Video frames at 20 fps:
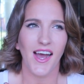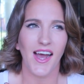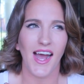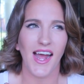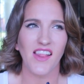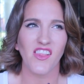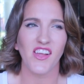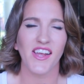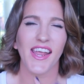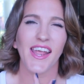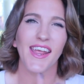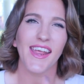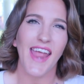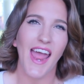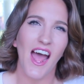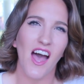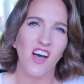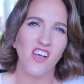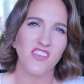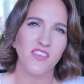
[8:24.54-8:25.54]
I look at
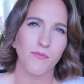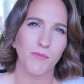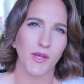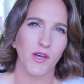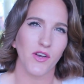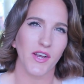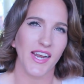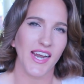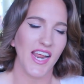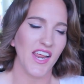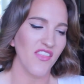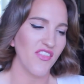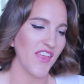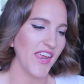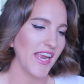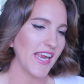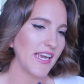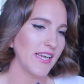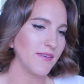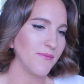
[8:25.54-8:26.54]
cow's milk and I
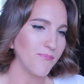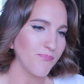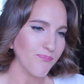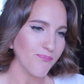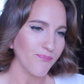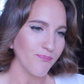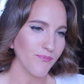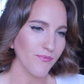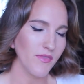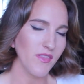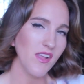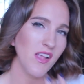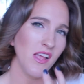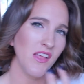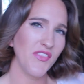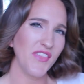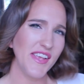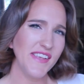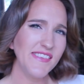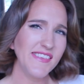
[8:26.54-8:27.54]
think
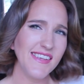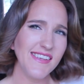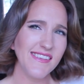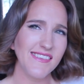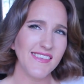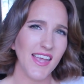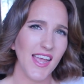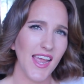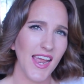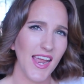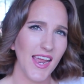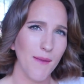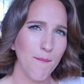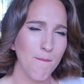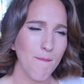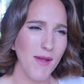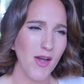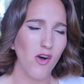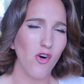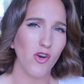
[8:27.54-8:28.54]
this is
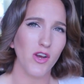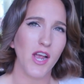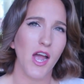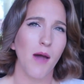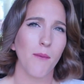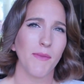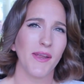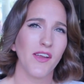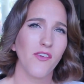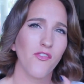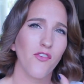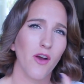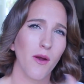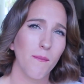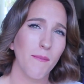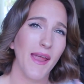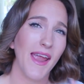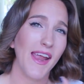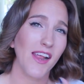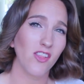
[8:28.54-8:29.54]
milk coming
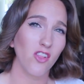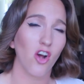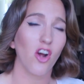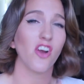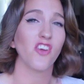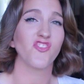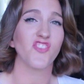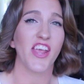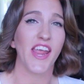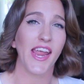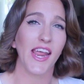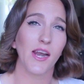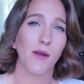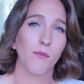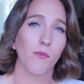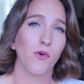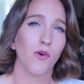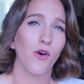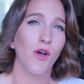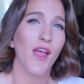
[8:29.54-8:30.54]
from a large
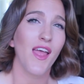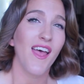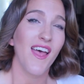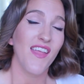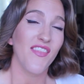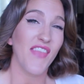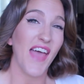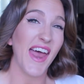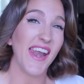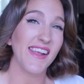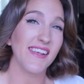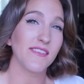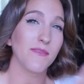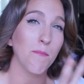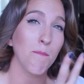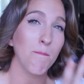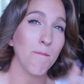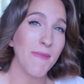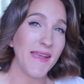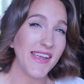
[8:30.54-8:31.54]
animal that is
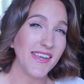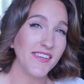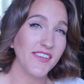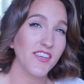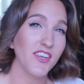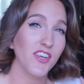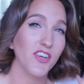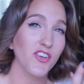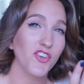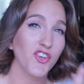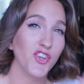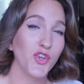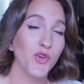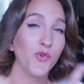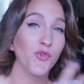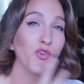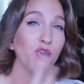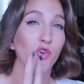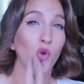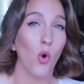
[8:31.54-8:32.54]
meant
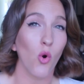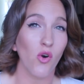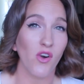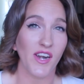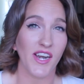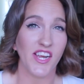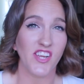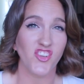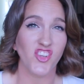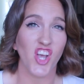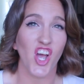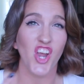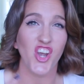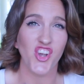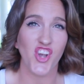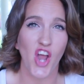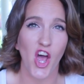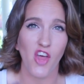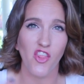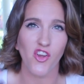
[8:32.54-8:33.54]
to nourish
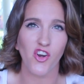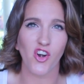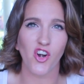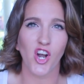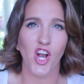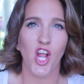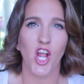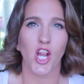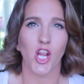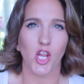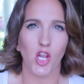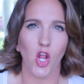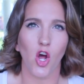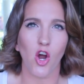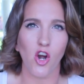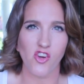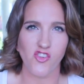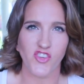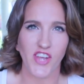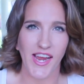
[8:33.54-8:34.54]
another
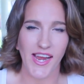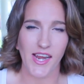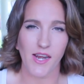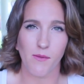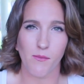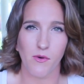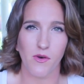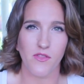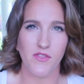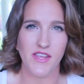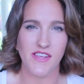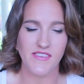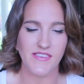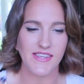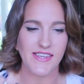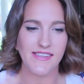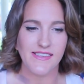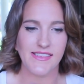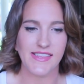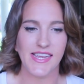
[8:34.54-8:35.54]
large animal. This
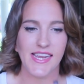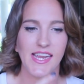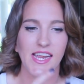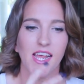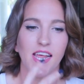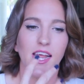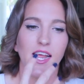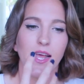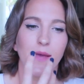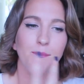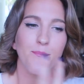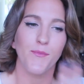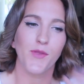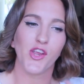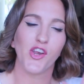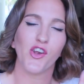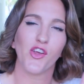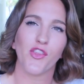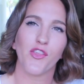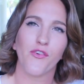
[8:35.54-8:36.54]
is the,
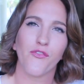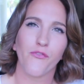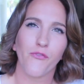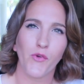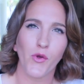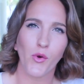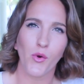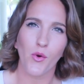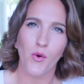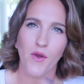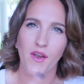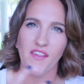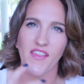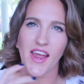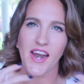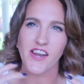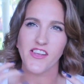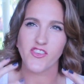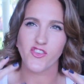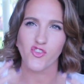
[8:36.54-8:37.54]
you know, the food
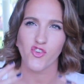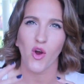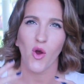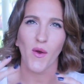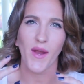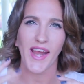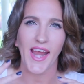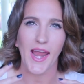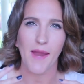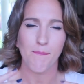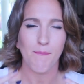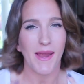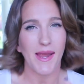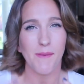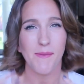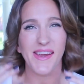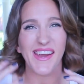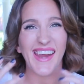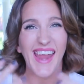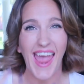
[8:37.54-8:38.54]
that is growing a
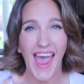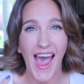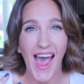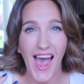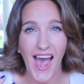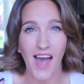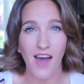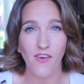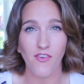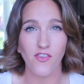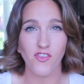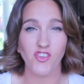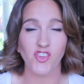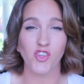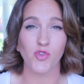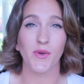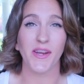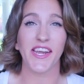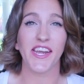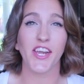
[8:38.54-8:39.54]
baby calf
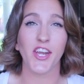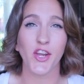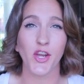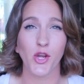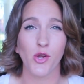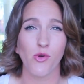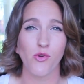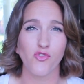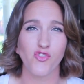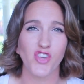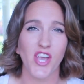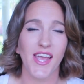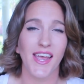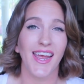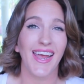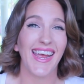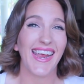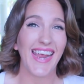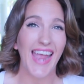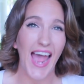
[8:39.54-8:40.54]
to a huge
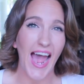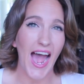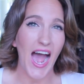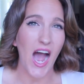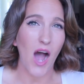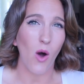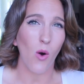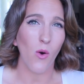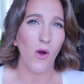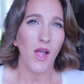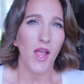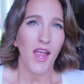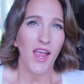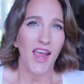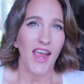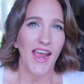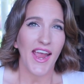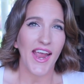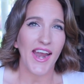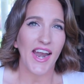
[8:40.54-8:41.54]
cow.
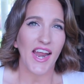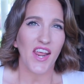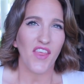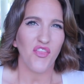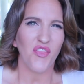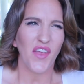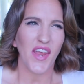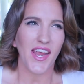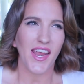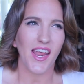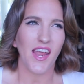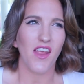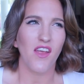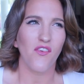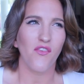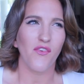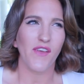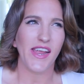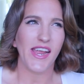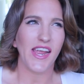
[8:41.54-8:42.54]
And I think
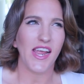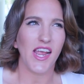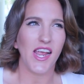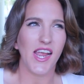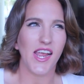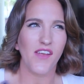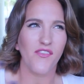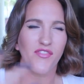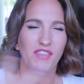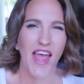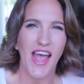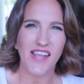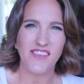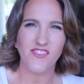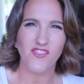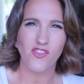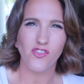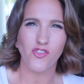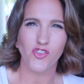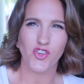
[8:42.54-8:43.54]
if, if
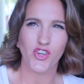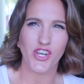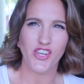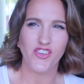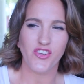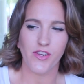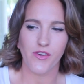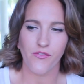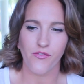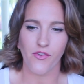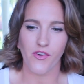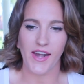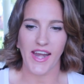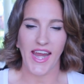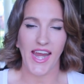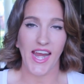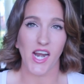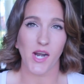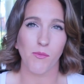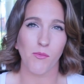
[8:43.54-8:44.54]
that's nutrition for an
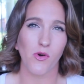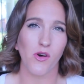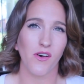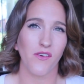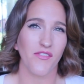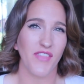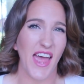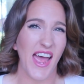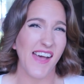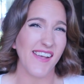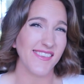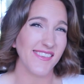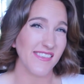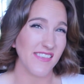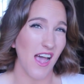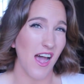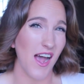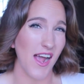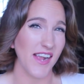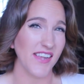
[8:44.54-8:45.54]
animal of that
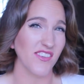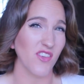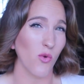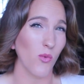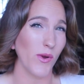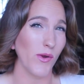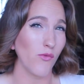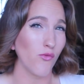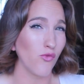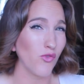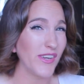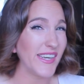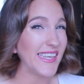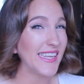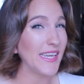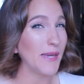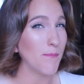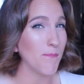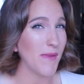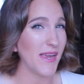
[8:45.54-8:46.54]
size, are we
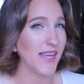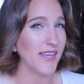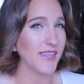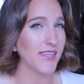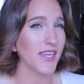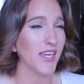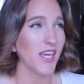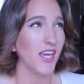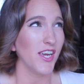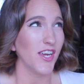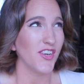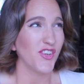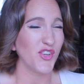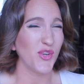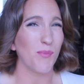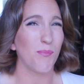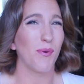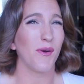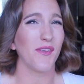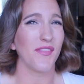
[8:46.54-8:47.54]
really meant
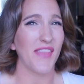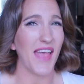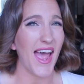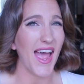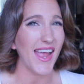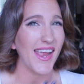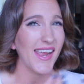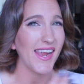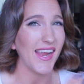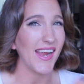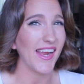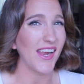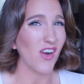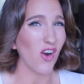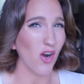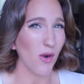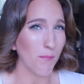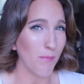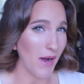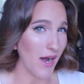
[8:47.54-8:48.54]
to put that in
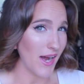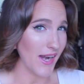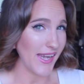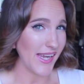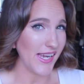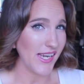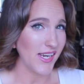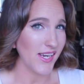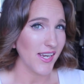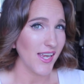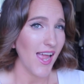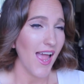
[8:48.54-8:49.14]
our body?